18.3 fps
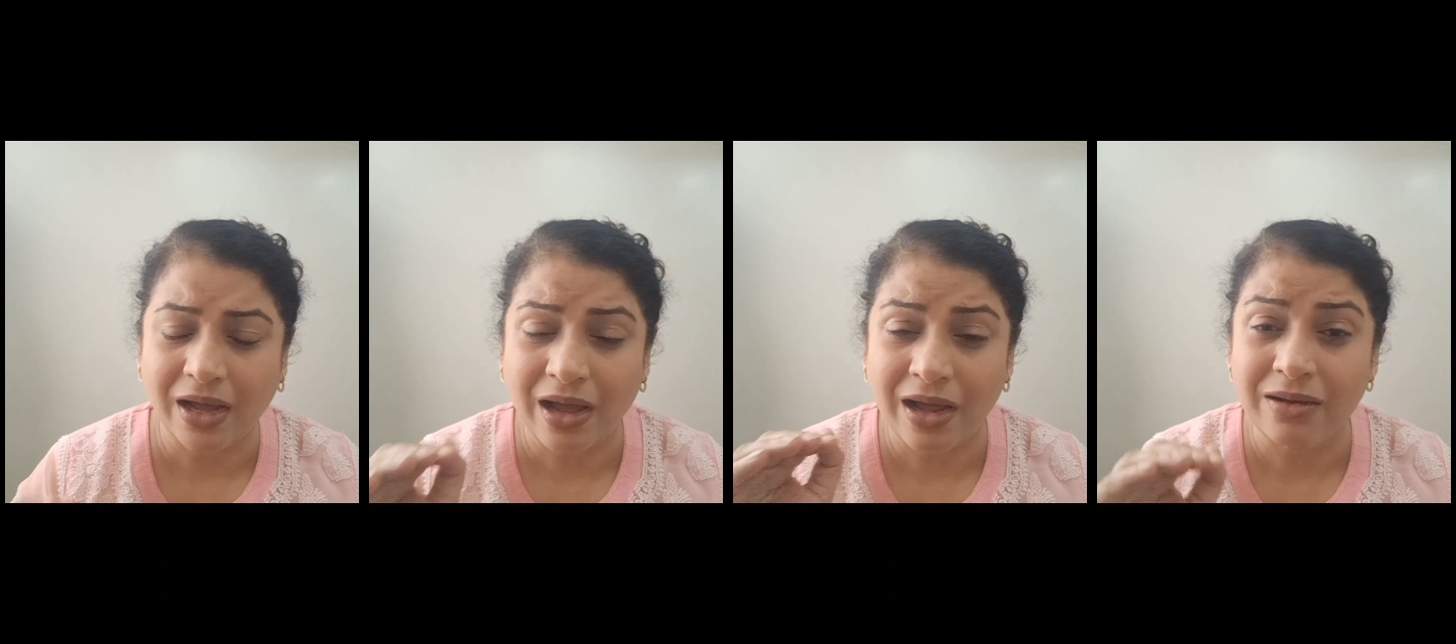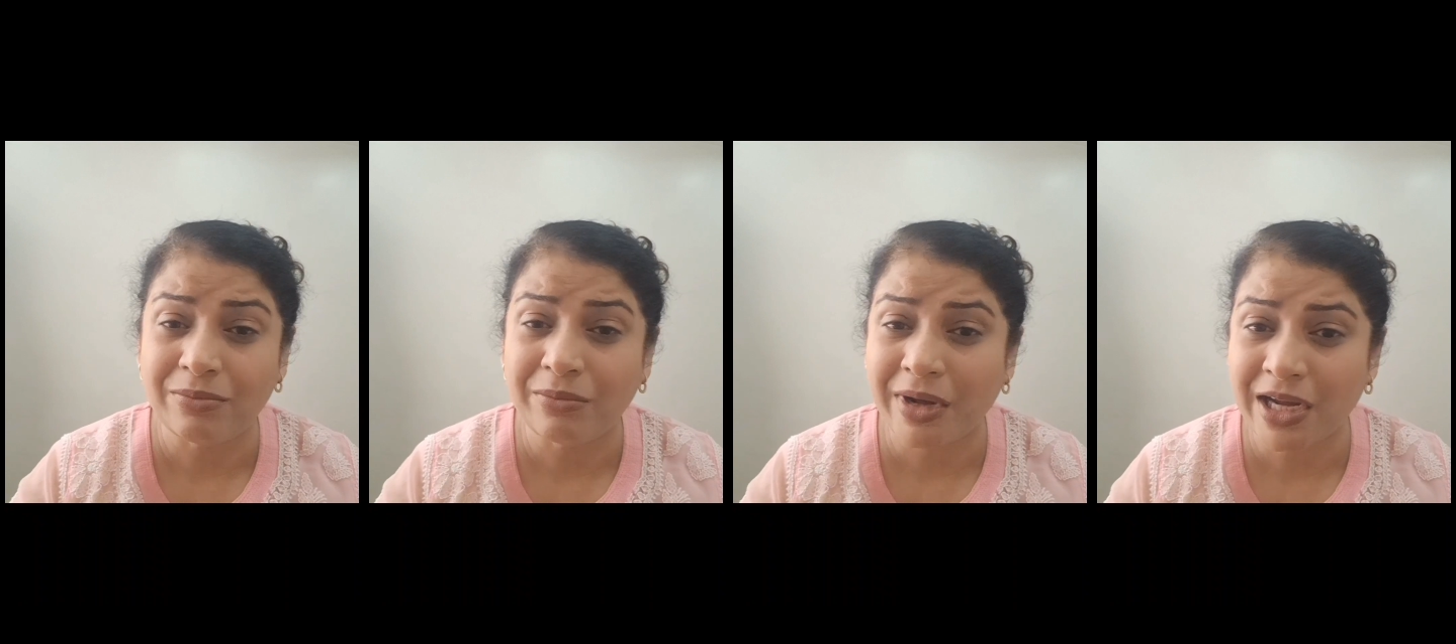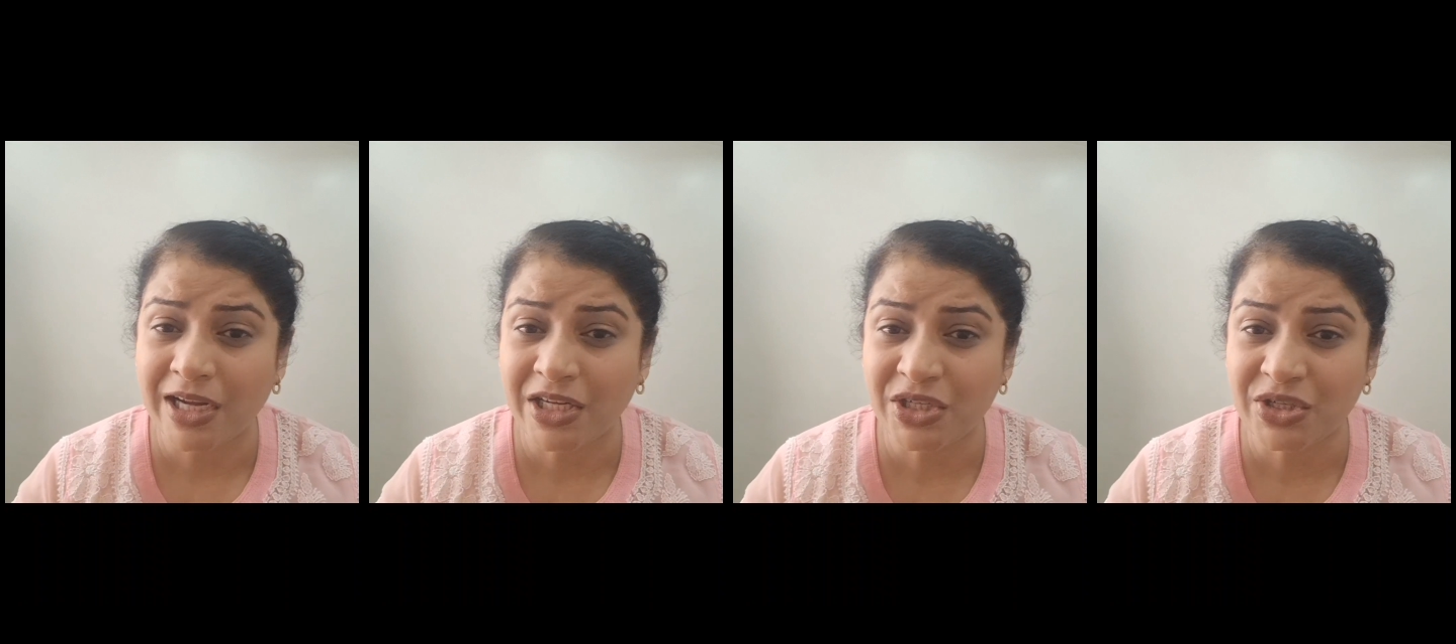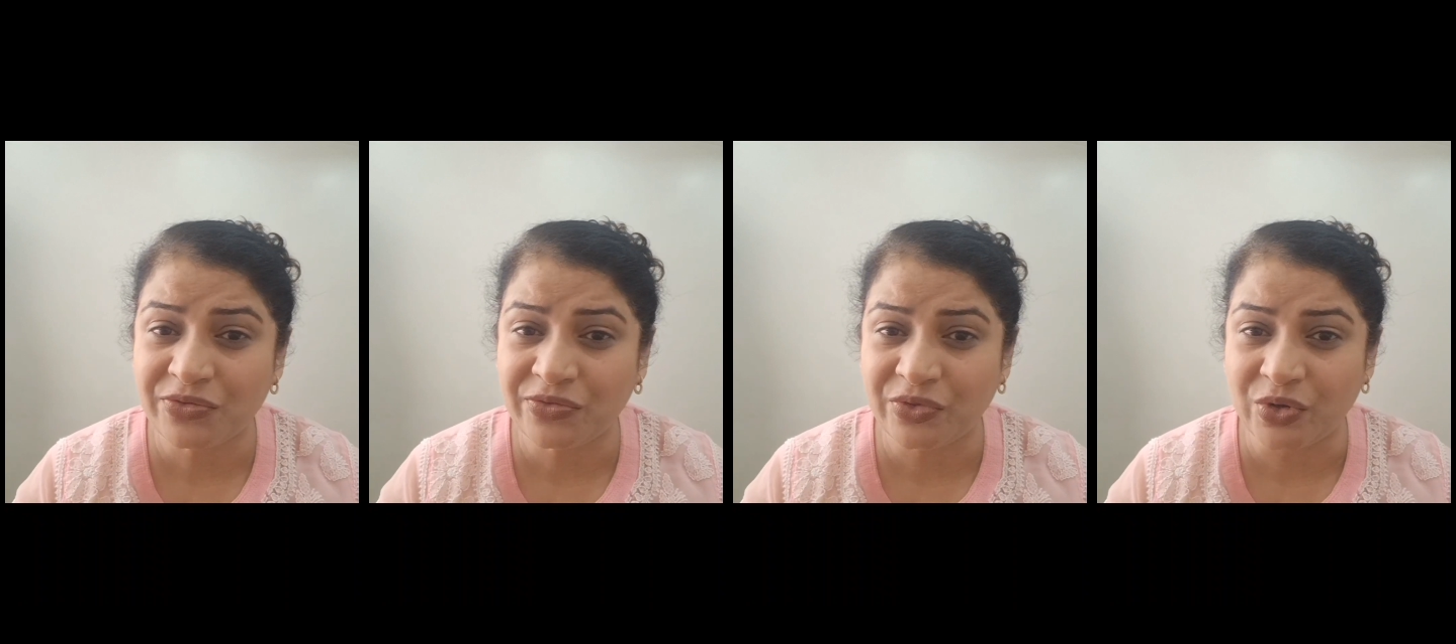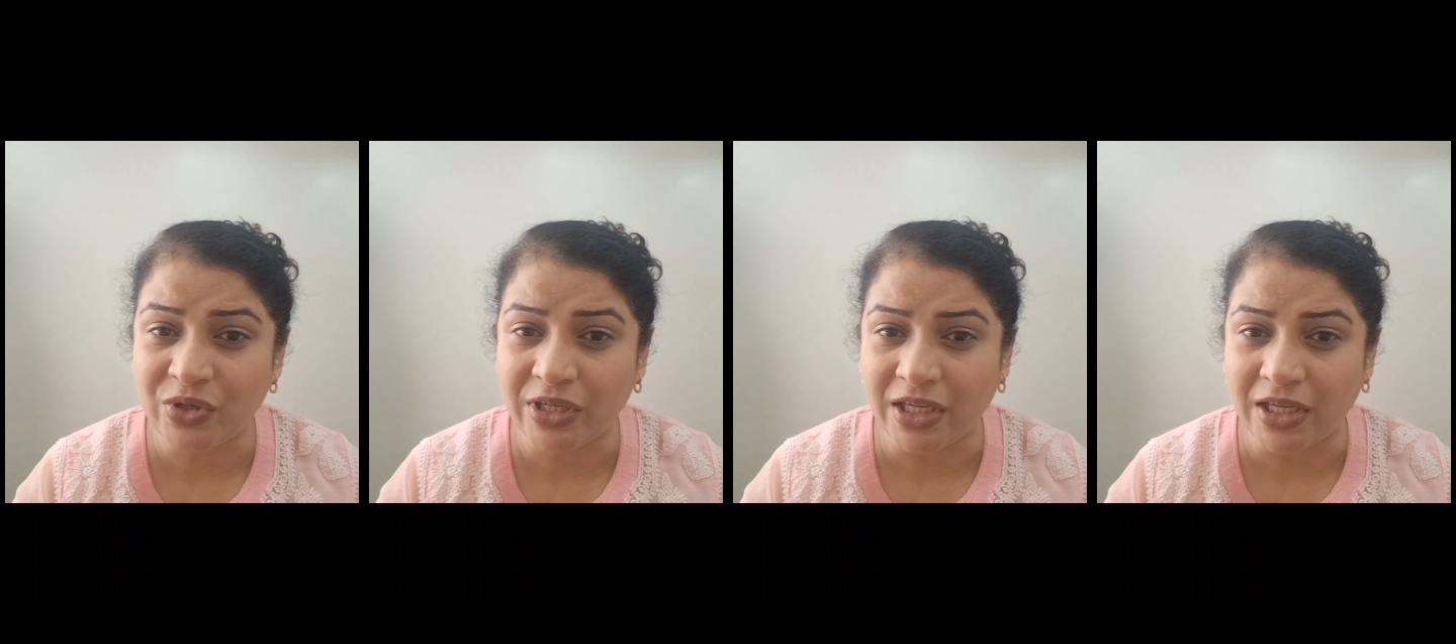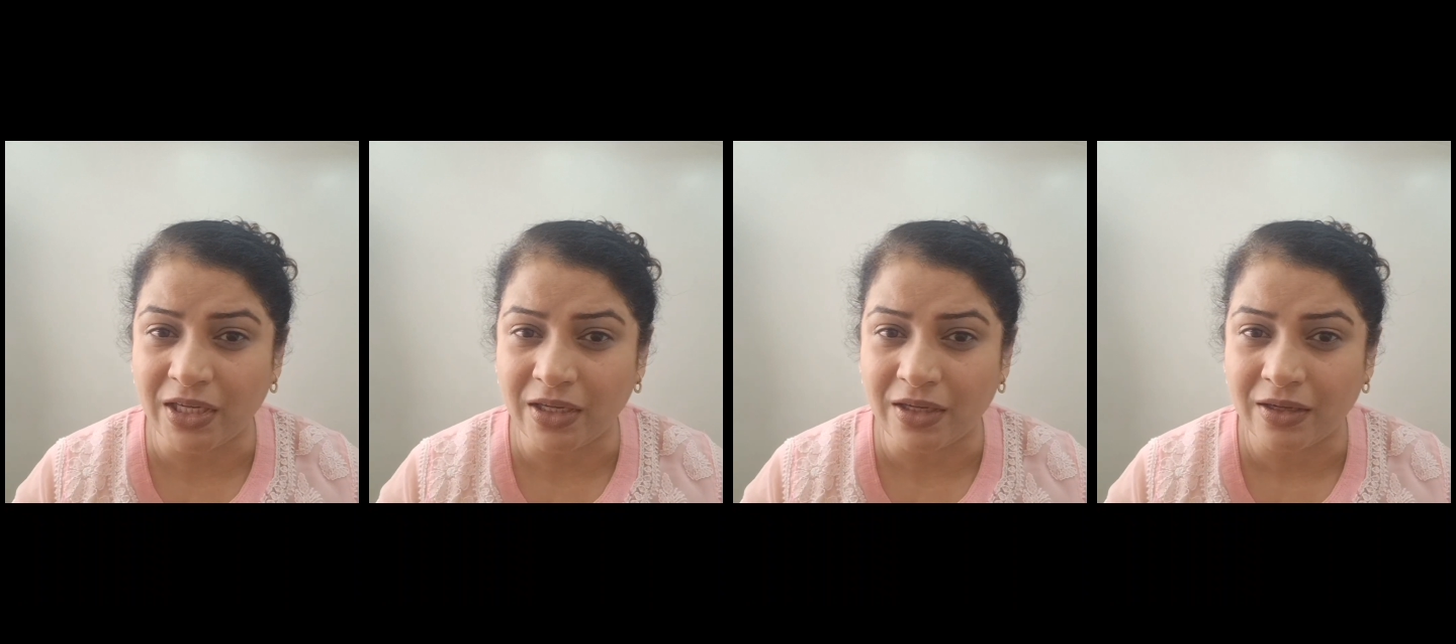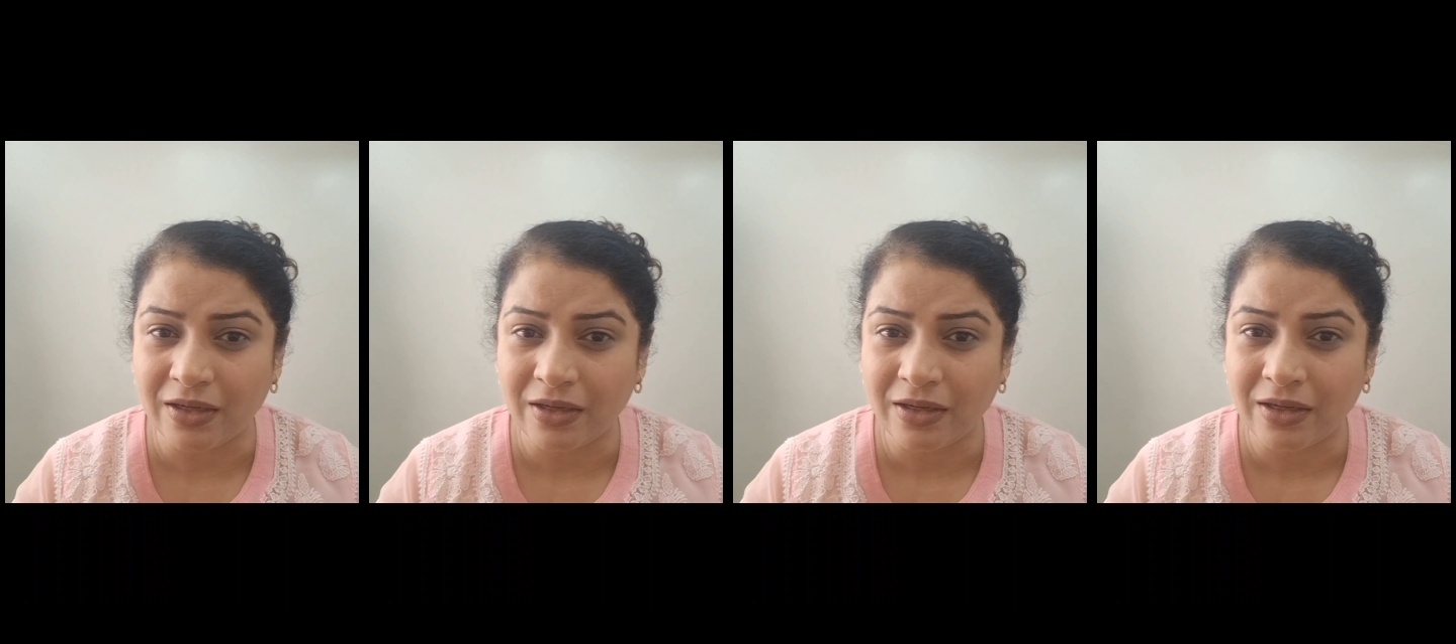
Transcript: unmindfully,